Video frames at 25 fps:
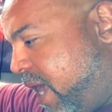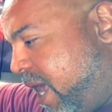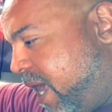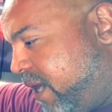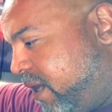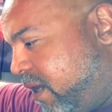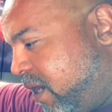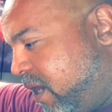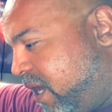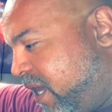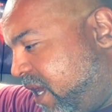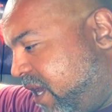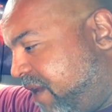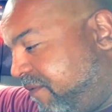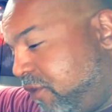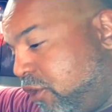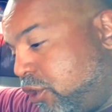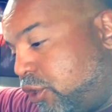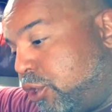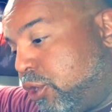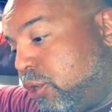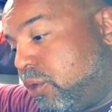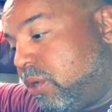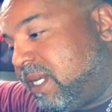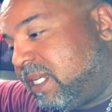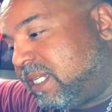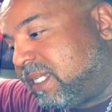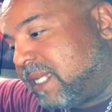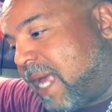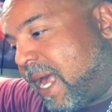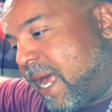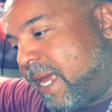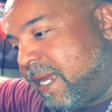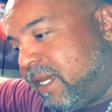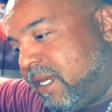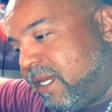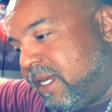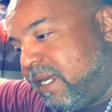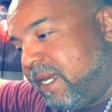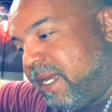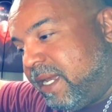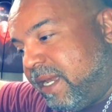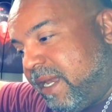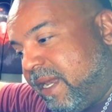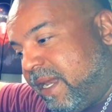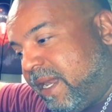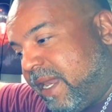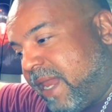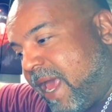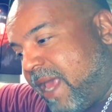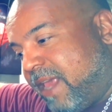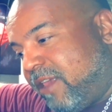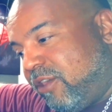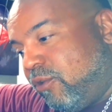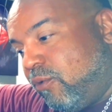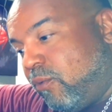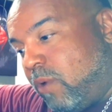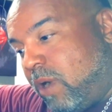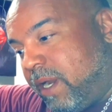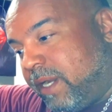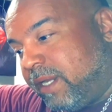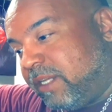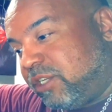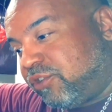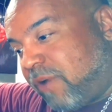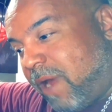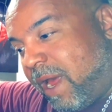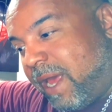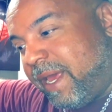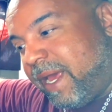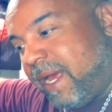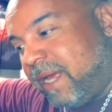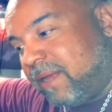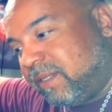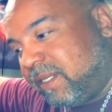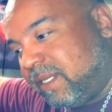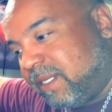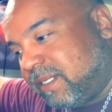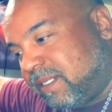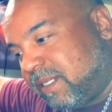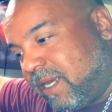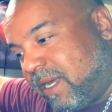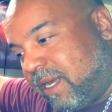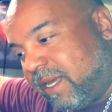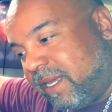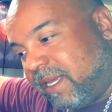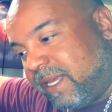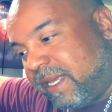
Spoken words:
And if you do decide that you want to try out this